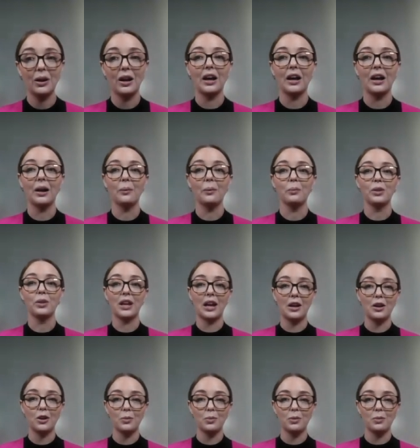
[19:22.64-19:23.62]
um,
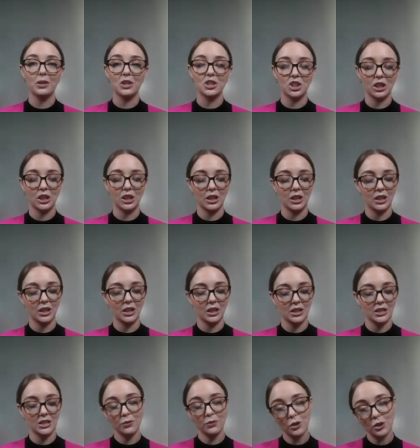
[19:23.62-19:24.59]
without your permission,
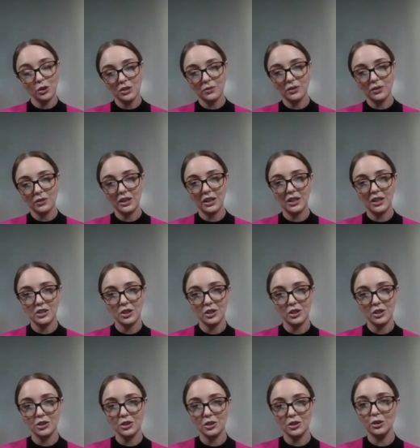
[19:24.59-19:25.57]
there's a few different things you
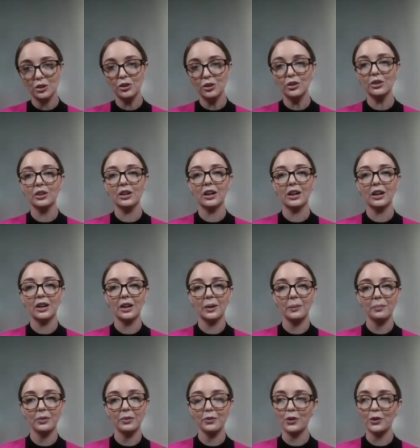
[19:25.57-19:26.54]
can do.
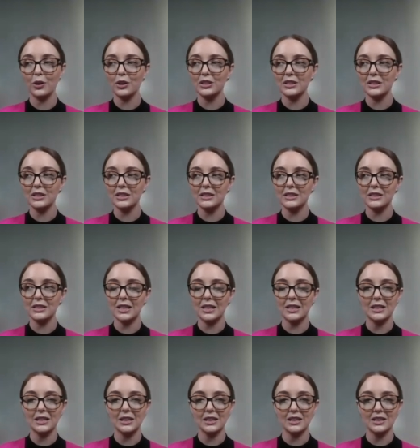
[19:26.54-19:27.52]
Um, the first is
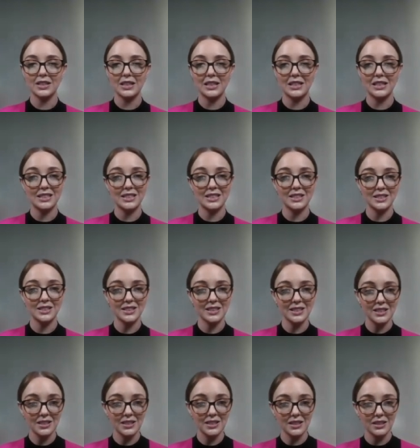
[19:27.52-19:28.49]
sending a cease and
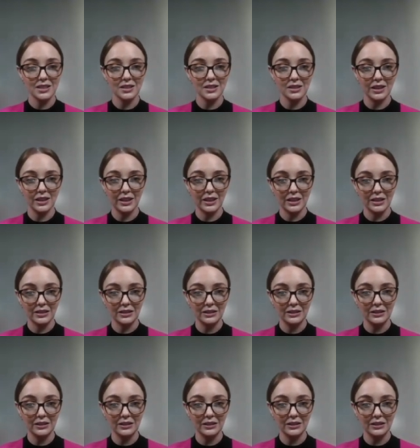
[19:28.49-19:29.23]
desist letter